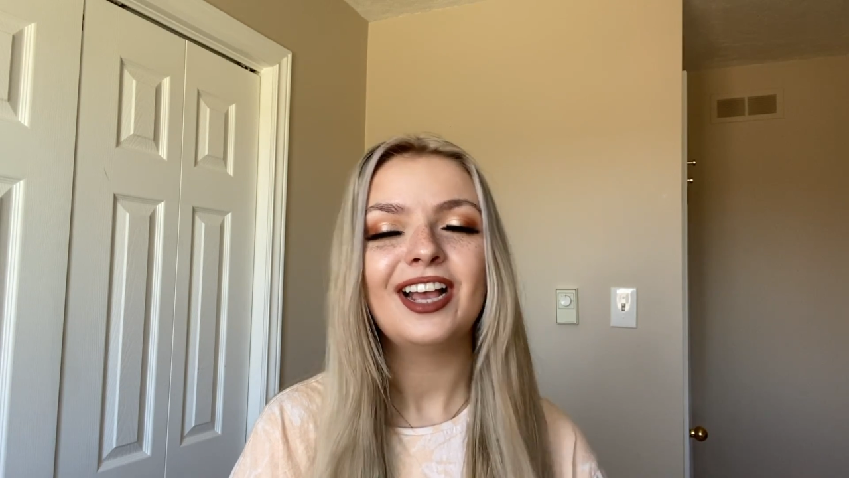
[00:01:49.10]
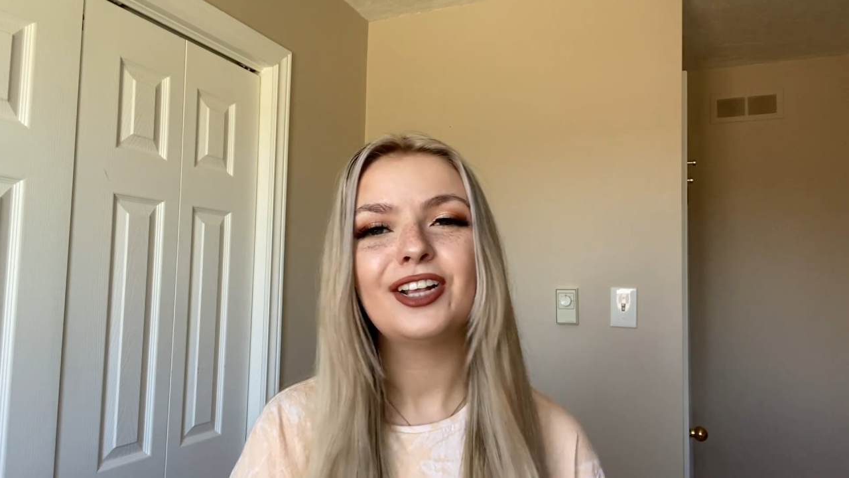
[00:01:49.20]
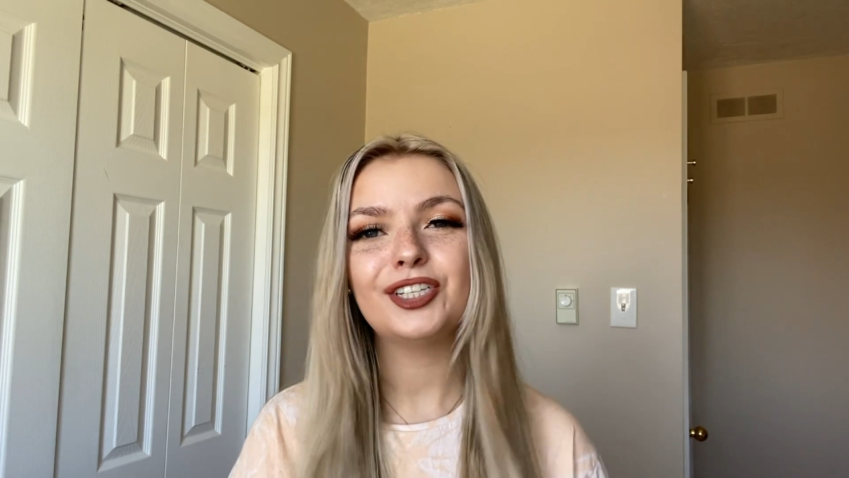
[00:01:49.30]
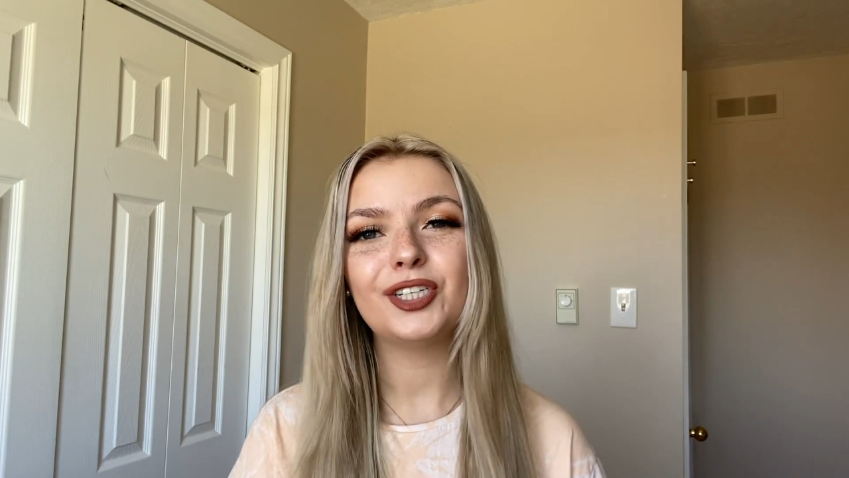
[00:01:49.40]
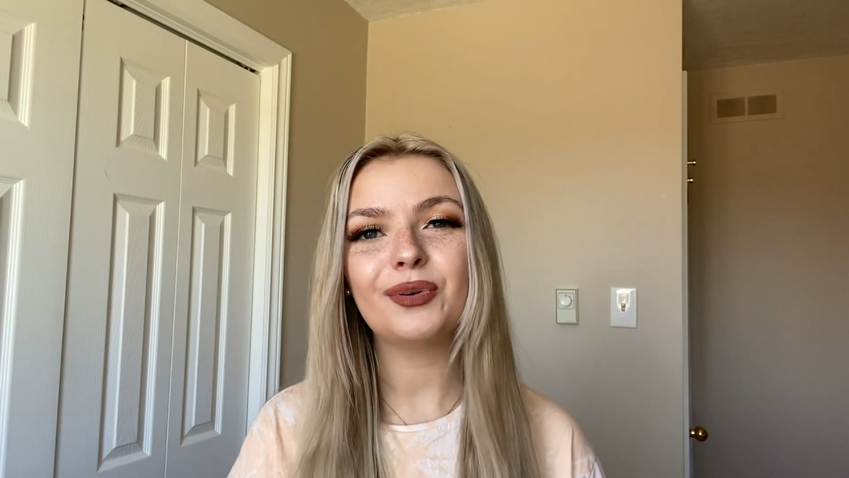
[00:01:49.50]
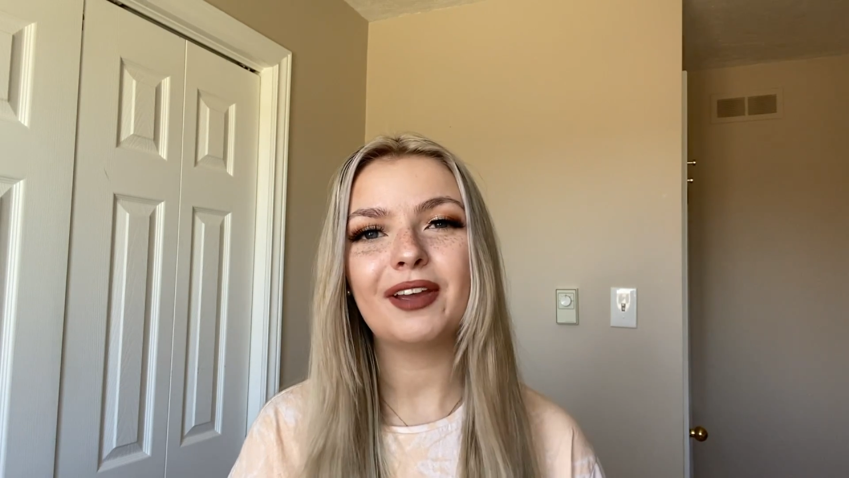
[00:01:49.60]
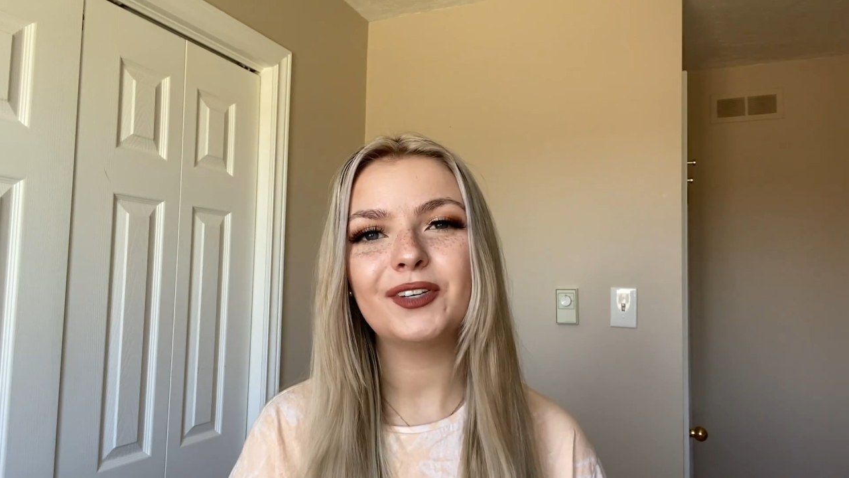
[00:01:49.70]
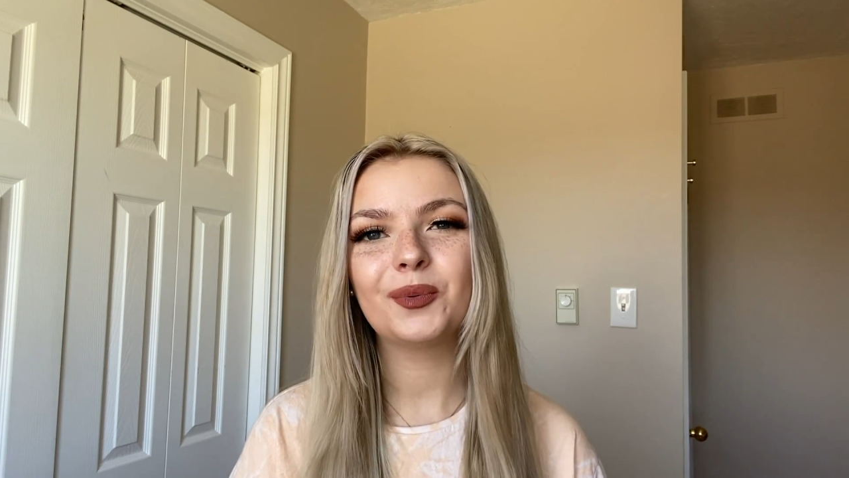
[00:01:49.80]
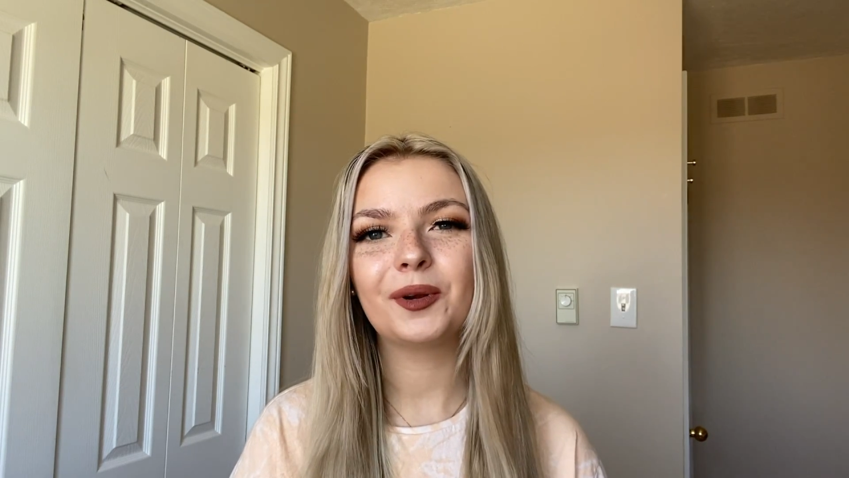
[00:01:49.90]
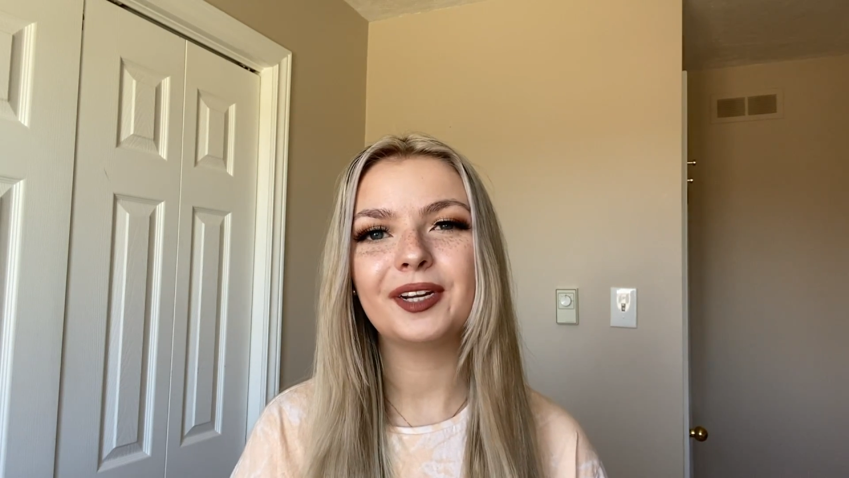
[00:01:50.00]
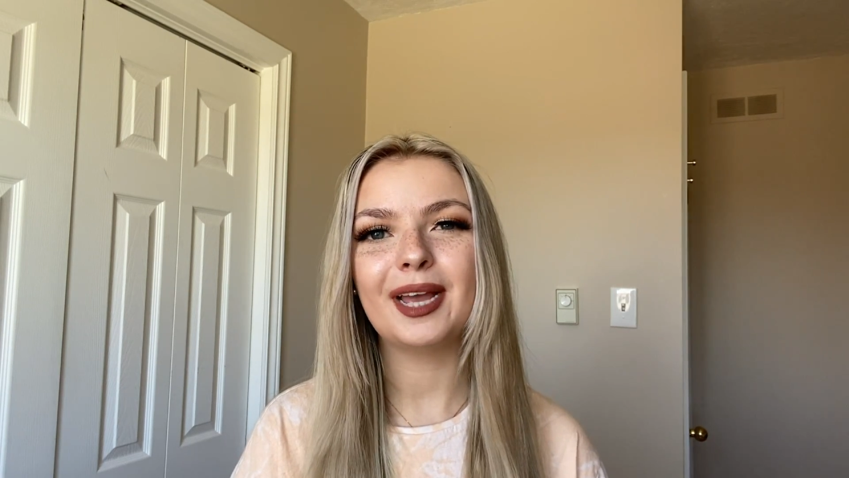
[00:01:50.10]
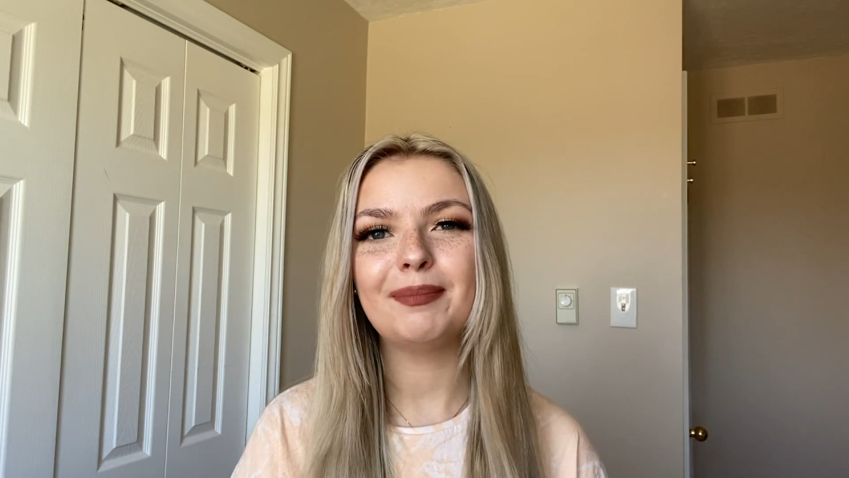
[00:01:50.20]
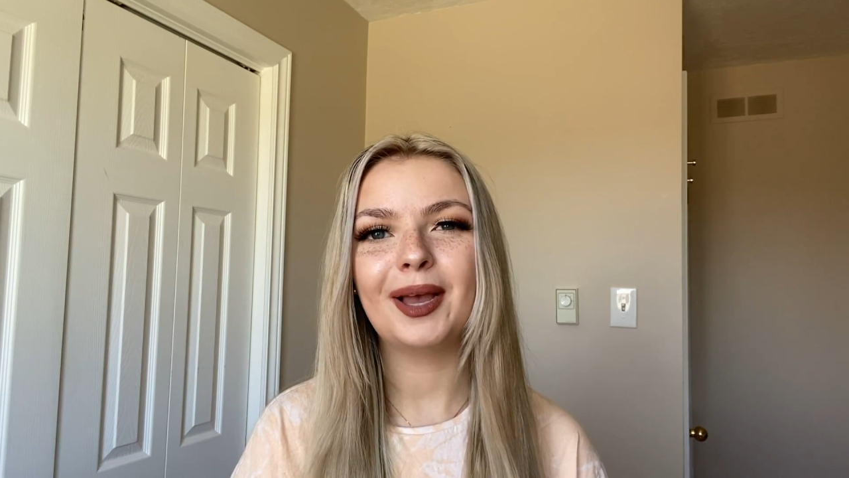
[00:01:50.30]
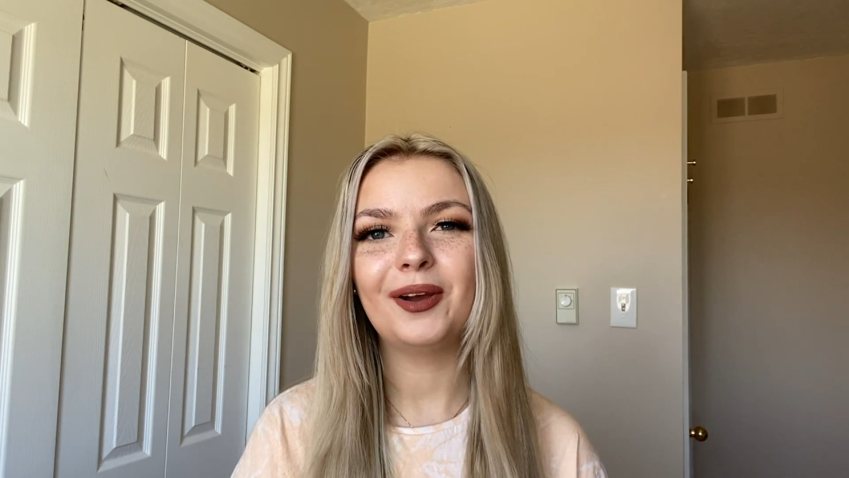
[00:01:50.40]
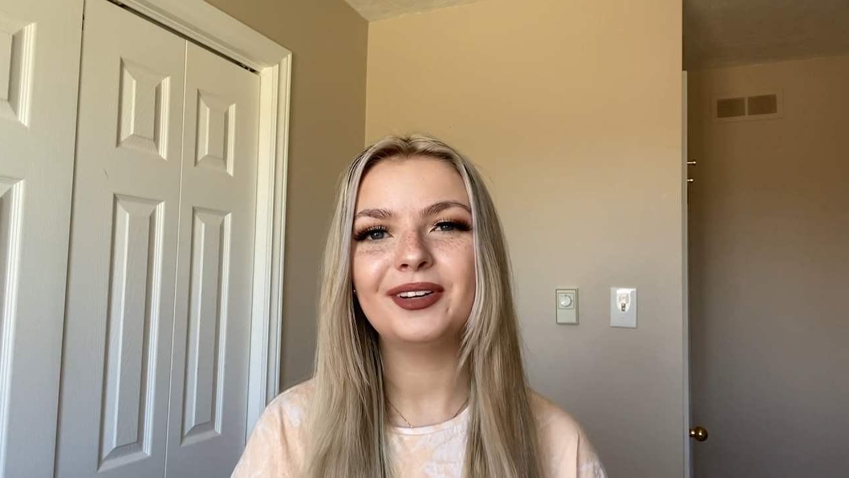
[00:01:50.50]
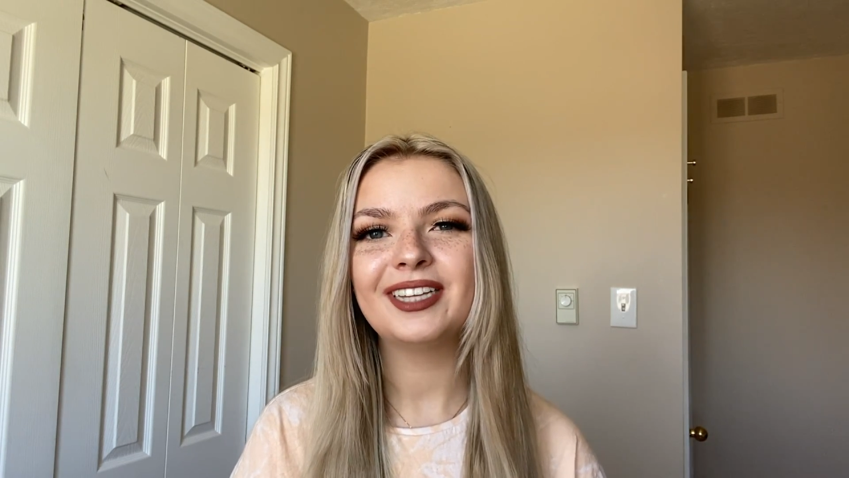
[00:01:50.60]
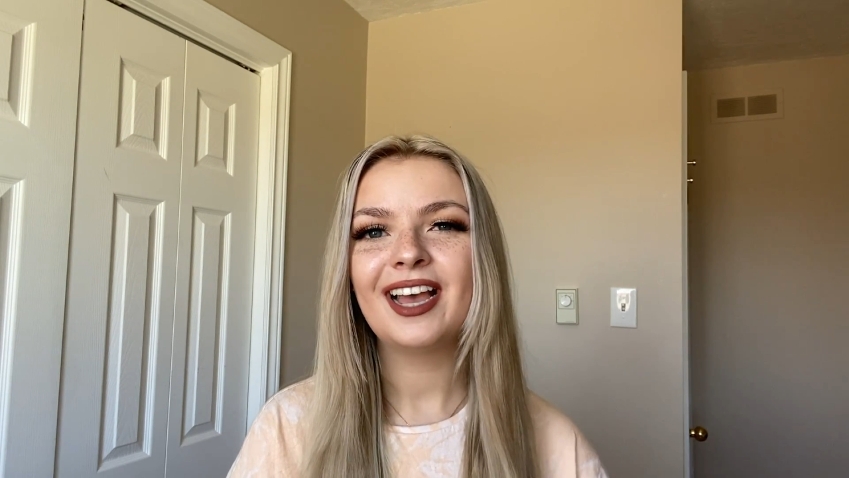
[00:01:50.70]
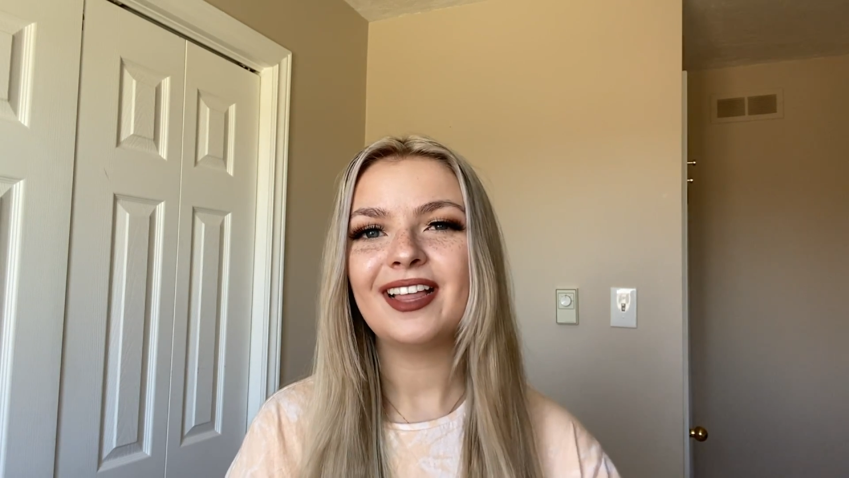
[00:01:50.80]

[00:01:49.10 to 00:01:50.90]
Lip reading: So you don't have to worry about